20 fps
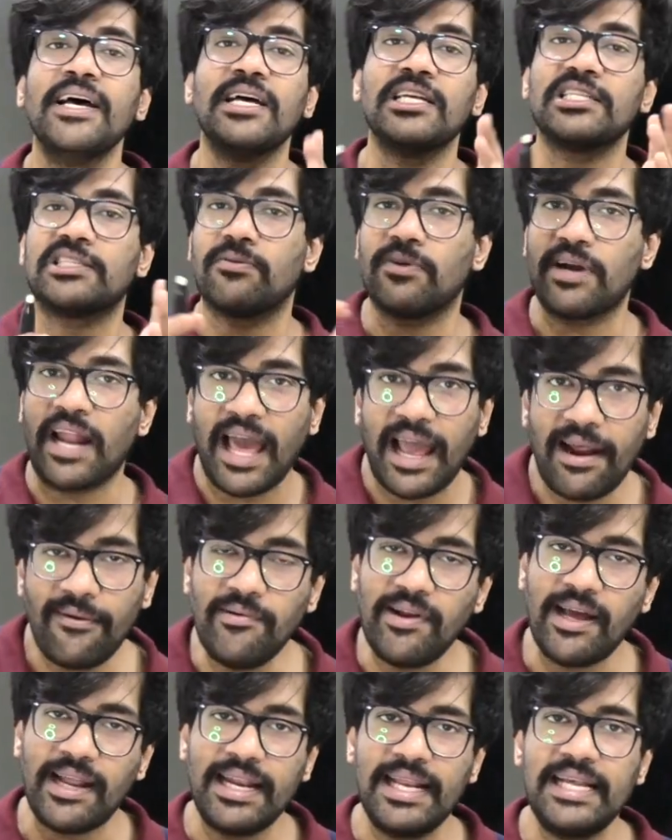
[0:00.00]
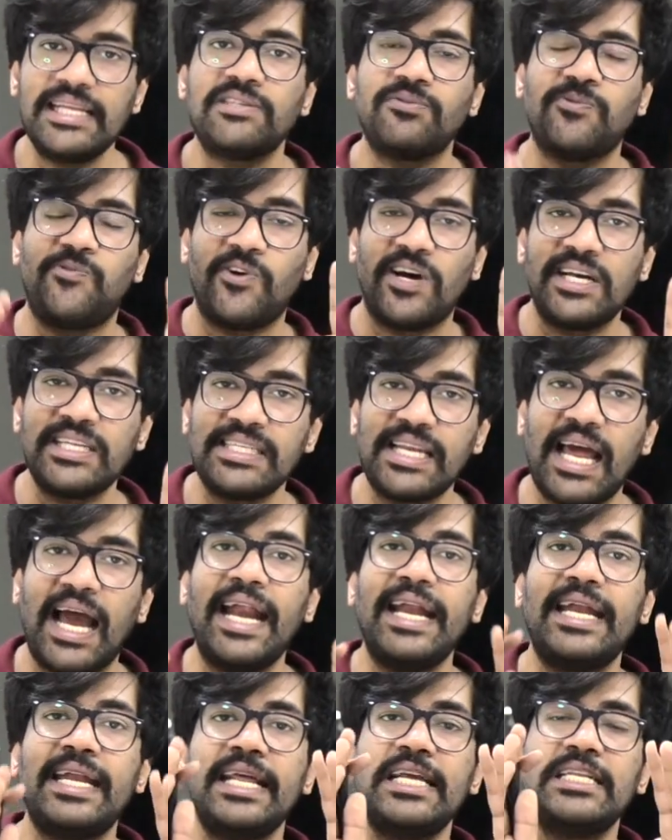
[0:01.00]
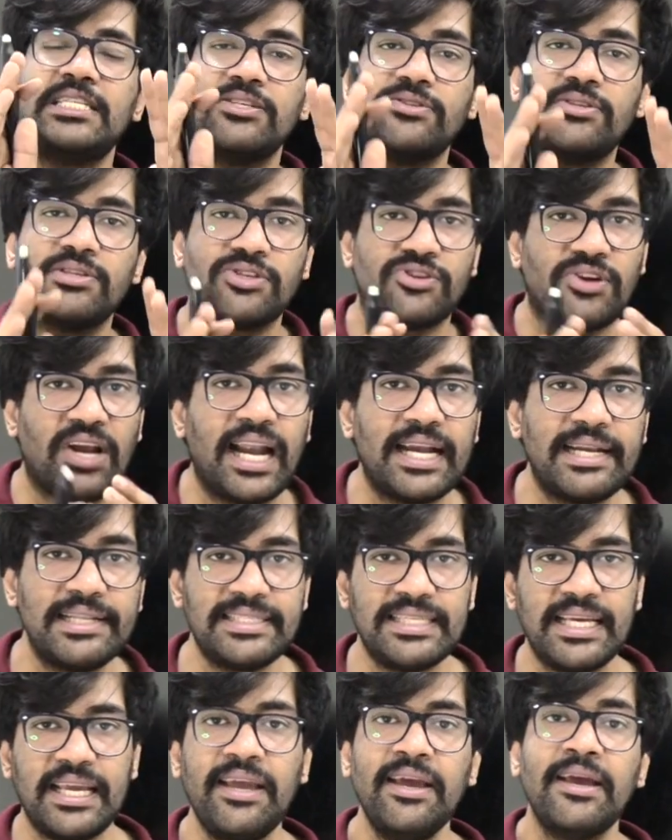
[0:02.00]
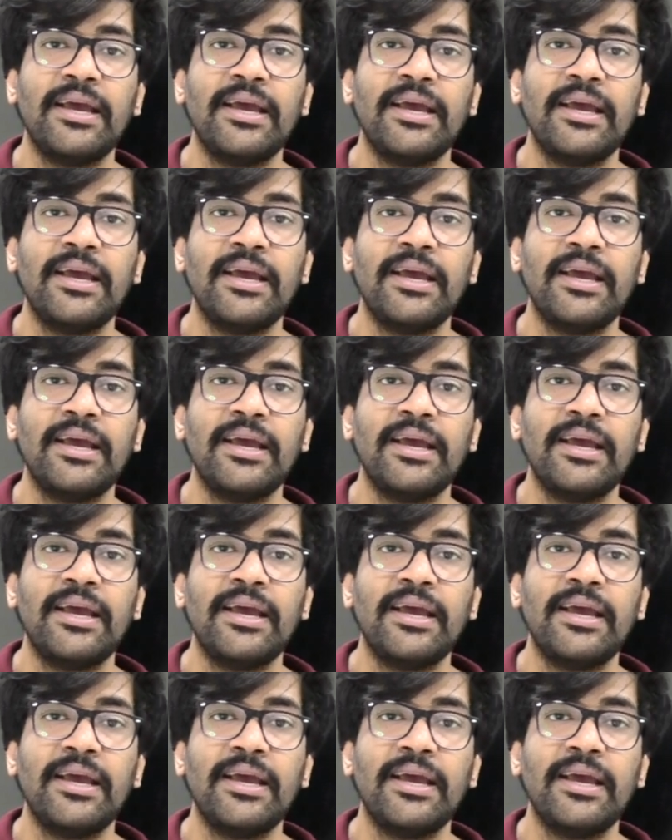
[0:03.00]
So what I have done is, first I teach you the strategy,